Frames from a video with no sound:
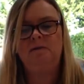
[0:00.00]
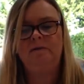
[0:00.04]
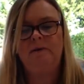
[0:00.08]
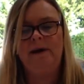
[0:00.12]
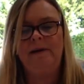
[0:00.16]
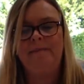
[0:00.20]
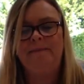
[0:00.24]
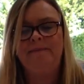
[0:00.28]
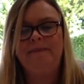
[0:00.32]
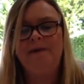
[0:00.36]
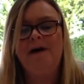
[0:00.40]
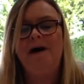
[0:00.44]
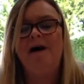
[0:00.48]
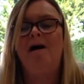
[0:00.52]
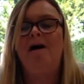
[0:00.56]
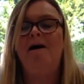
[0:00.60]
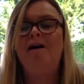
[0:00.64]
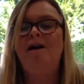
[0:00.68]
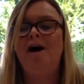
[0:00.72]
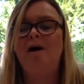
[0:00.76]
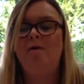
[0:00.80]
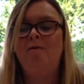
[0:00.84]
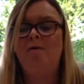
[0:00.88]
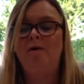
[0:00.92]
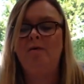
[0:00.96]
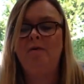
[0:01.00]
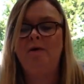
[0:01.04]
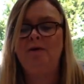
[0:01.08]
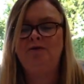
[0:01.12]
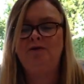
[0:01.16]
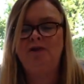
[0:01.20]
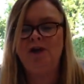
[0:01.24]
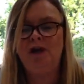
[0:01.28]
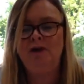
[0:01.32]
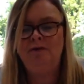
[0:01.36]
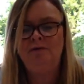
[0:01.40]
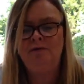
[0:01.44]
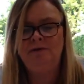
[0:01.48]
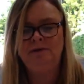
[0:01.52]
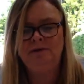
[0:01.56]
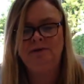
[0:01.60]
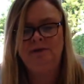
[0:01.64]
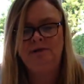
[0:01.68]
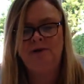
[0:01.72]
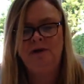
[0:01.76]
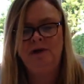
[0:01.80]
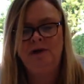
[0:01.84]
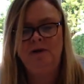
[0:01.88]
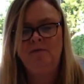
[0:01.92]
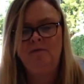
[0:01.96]
Twit. "I know what we'll do.
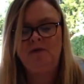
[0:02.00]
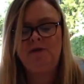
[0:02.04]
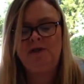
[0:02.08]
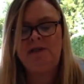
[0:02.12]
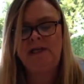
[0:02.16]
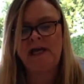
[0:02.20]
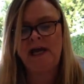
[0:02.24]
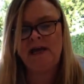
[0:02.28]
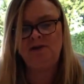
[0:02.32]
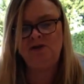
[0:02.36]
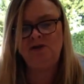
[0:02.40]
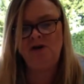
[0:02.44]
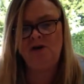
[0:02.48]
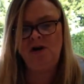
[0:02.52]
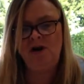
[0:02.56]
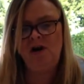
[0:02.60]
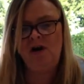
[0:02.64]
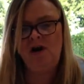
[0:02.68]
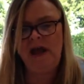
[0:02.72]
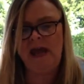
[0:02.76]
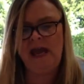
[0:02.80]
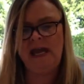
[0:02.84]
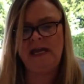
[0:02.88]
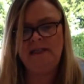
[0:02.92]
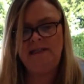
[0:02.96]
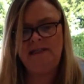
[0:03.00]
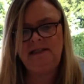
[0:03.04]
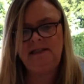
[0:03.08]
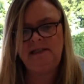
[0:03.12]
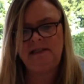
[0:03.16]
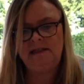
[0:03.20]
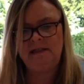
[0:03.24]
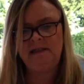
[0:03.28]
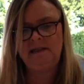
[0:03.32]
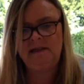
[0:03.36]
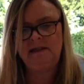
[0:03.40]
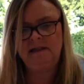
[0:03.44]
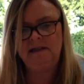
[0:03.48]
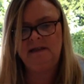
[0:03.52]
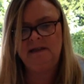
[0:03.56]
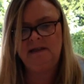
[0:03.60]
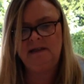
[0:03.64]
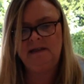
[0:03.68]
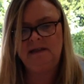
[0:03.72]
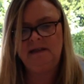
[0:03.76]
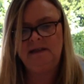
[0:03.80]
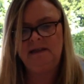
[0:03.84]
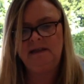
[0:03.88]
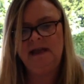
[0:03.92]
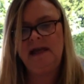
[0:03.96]
We'll stand on our heads.
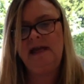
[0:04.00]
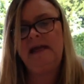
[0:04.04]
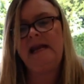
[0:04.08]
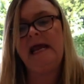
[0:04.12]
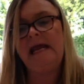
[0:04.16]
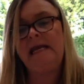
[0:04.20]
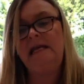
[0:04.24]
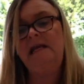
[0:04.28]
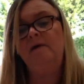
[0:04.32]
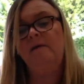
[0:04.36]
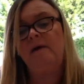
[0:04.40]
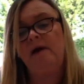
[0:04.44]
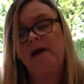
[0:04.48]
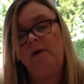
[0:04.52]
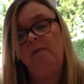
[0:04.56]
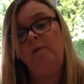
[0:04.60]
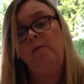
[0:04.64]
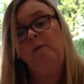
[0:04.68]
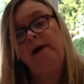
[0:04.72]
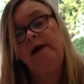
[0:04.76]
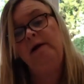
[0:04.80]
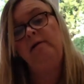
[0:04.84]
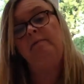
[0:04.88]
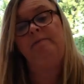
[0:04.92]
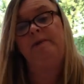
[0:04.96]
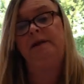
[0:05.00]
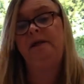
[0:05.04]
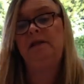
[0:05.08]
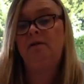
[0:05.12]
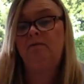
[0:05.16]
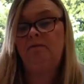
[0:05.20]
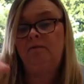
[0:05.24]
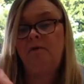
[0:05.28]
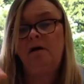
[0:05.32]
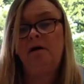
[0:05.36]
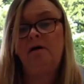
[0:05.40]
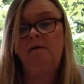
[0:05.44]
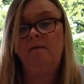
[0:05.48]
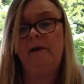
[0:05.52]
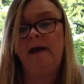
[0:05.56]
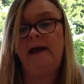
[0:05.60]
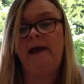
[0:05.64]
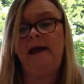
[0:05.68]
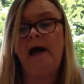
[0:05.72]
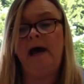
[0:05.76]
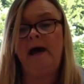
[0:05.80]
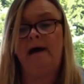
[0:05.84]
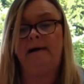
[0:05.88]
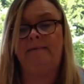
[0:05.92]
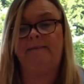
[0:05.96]
Then anyway, we'll be the right
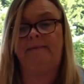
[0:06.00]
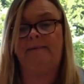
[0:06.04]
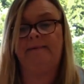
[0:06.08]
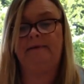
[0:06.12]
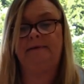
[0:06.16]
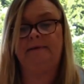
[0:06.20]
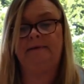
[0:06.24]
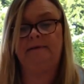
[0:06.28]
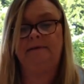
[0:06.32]
way up."